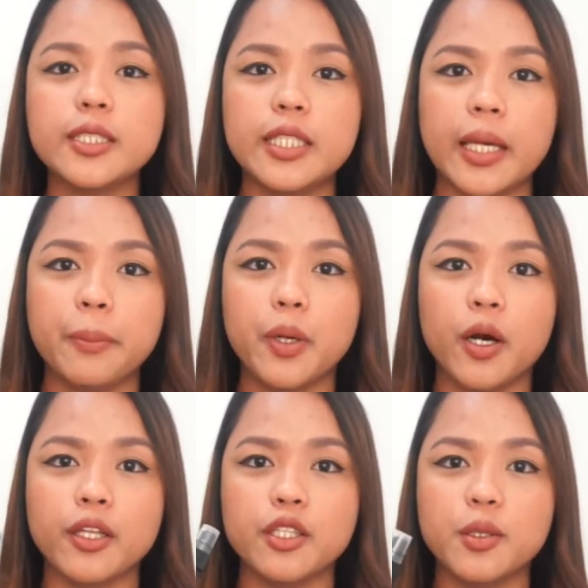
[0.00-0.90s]
a tip
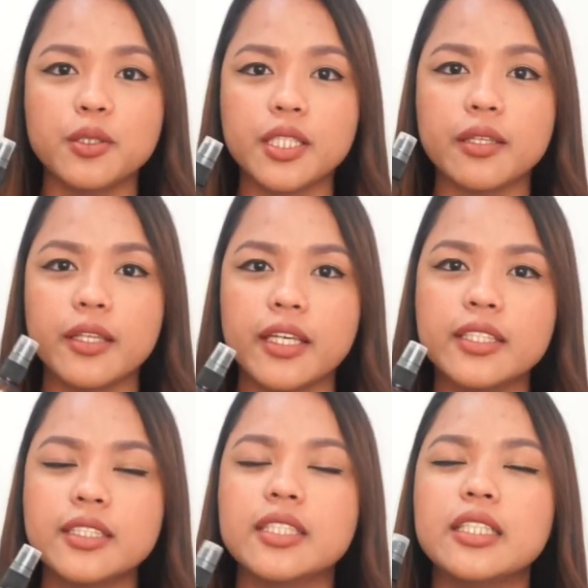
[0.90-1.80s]
on using
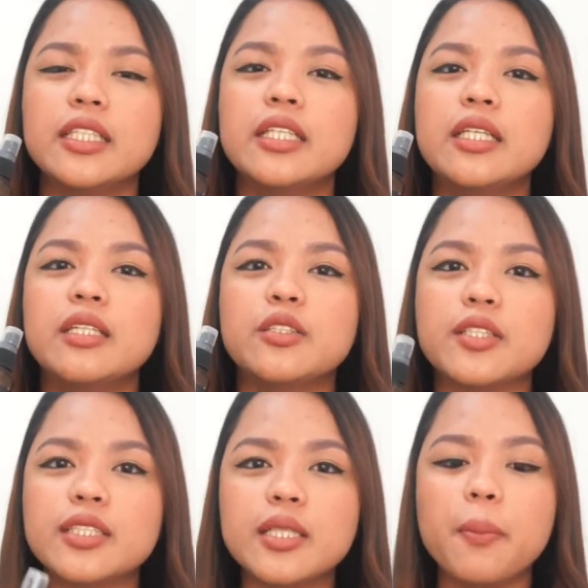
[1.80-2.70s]
this.
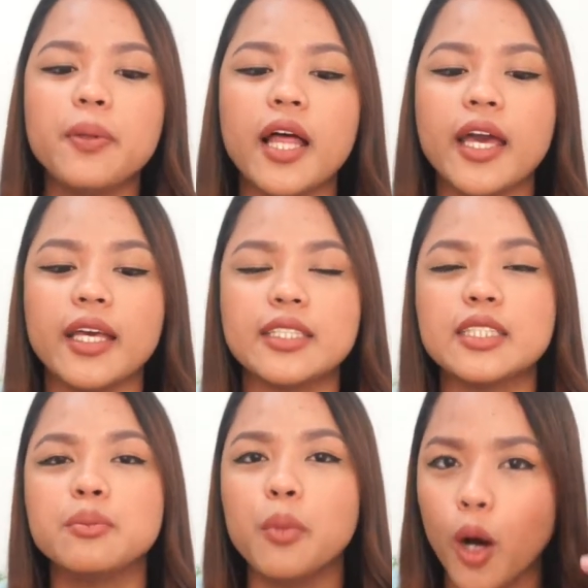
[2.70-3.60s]
Just apply a
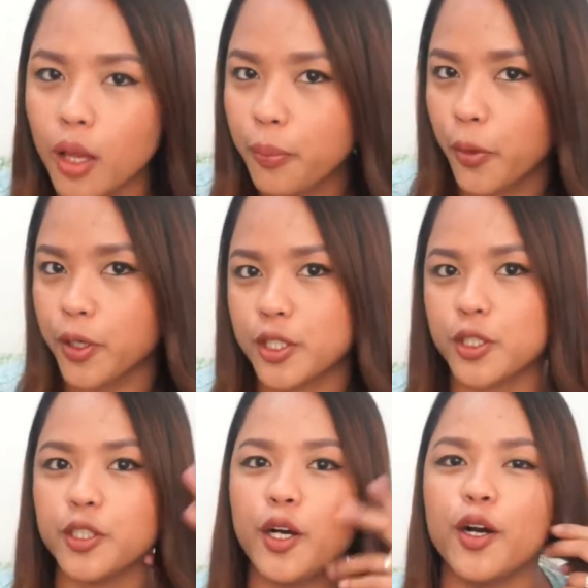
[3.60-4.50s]
small
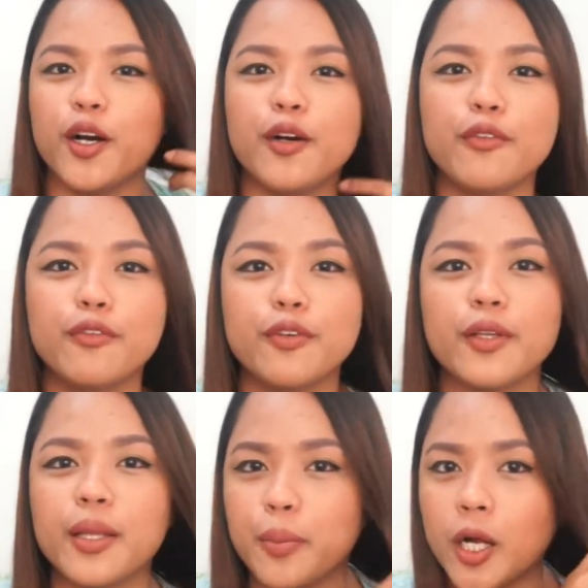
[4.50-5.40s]
portion of
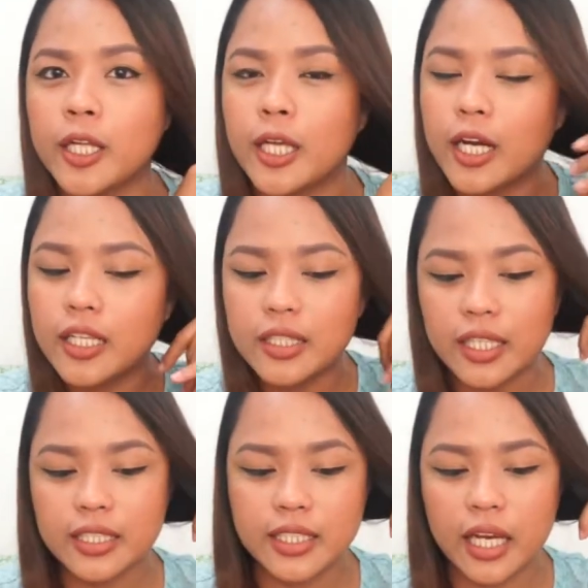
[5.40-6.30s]
the product.
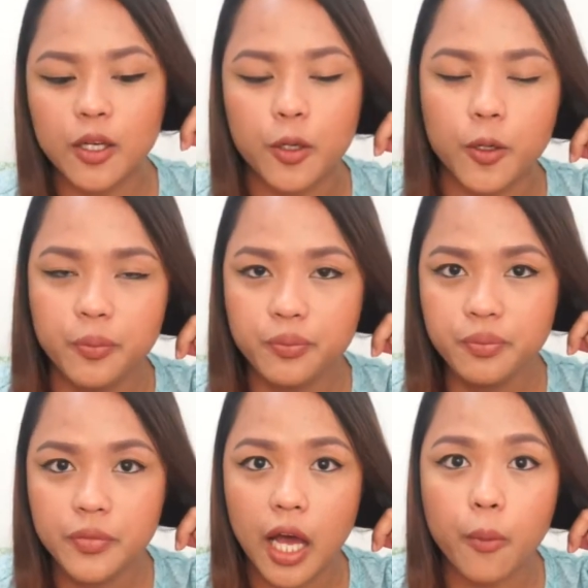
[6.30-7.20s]
Kasi ako,
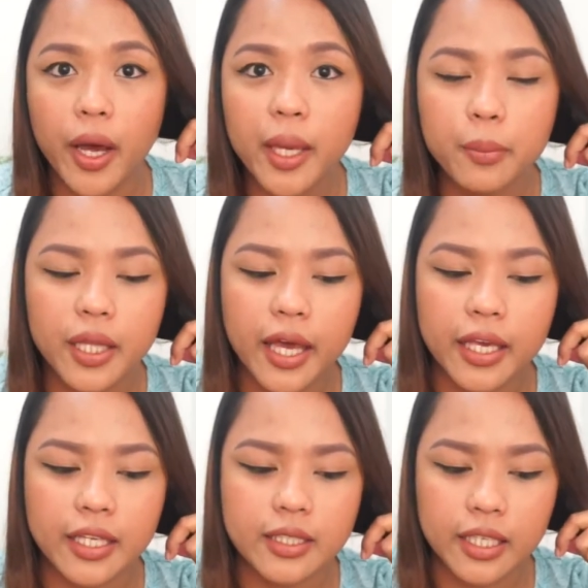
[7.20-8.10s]
how I
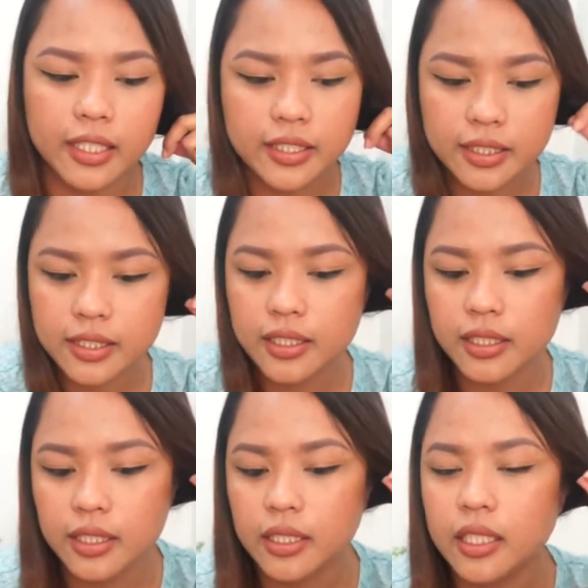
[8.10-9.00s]
apply it is,
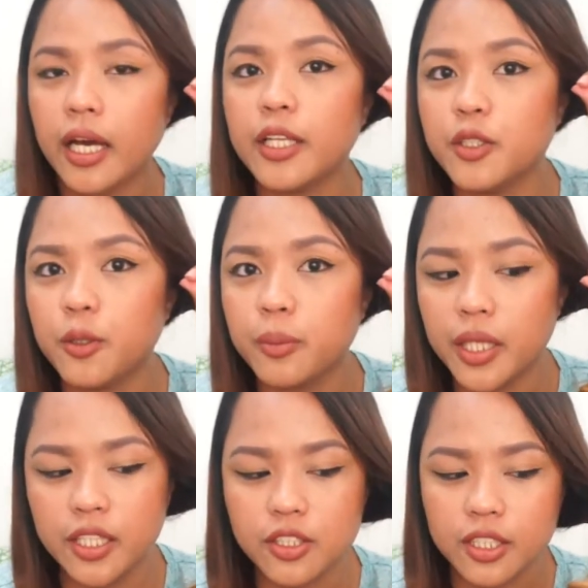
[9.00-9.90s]
I
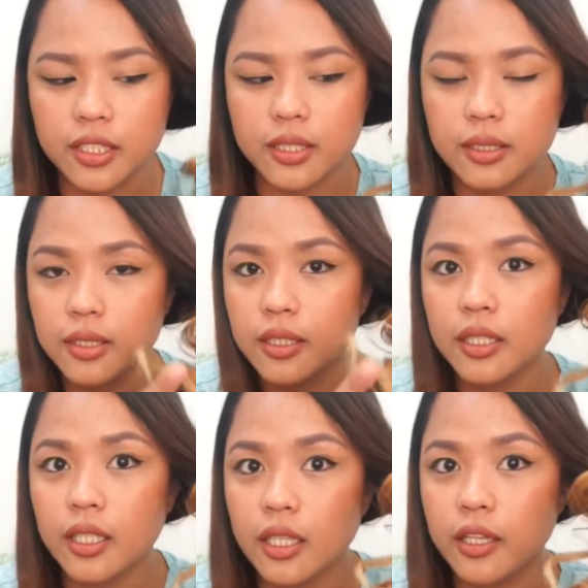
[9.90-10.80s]
normally just
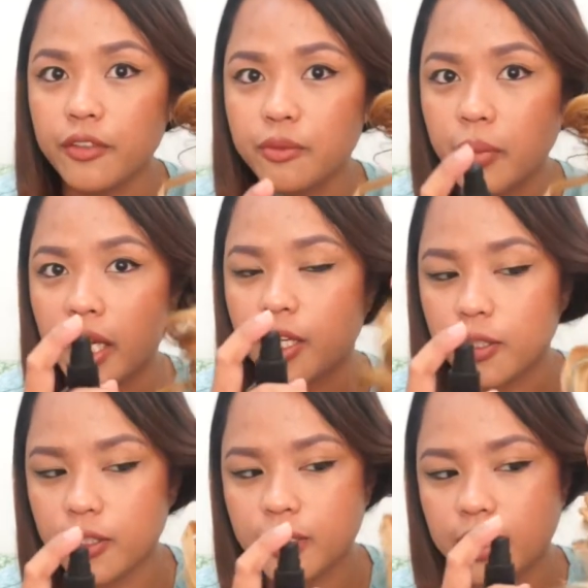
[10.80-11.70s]
lift my
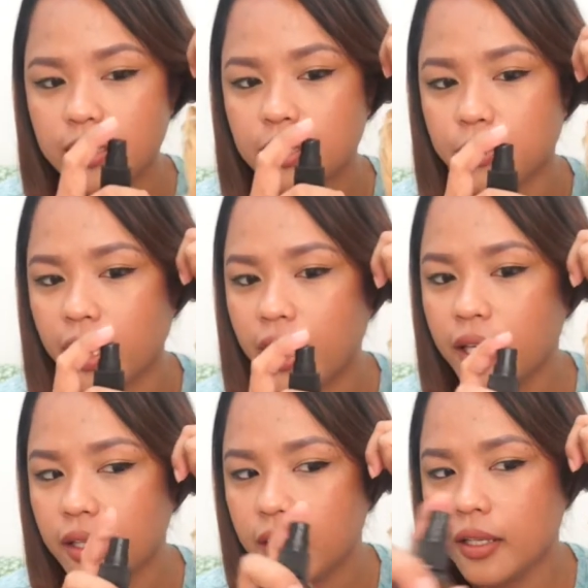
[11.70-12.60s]
curls this
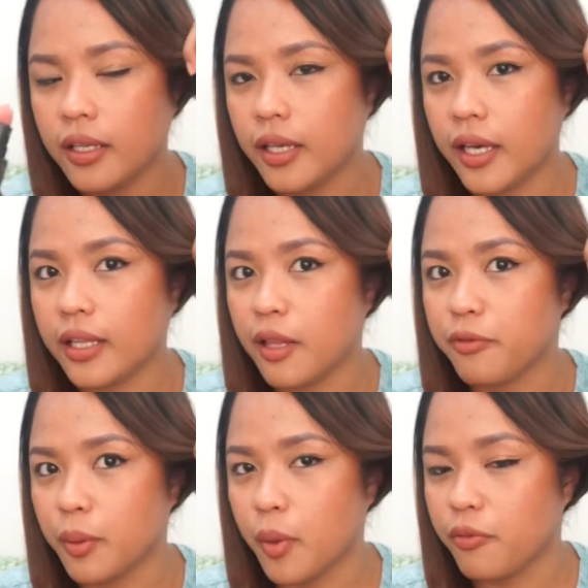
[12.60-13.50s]
way, and then
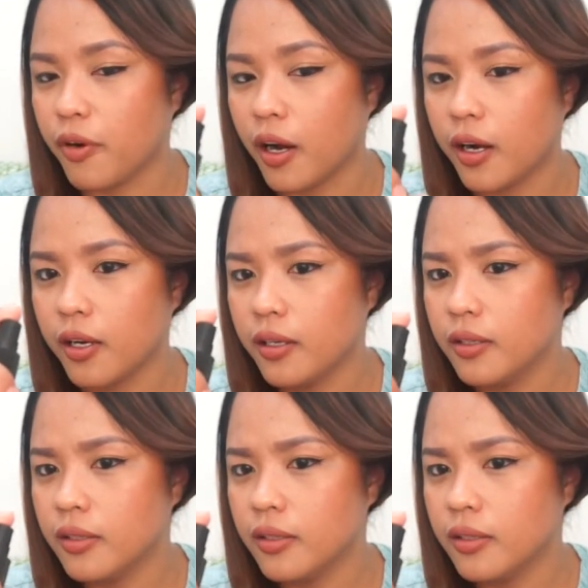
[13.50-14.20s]
from afar,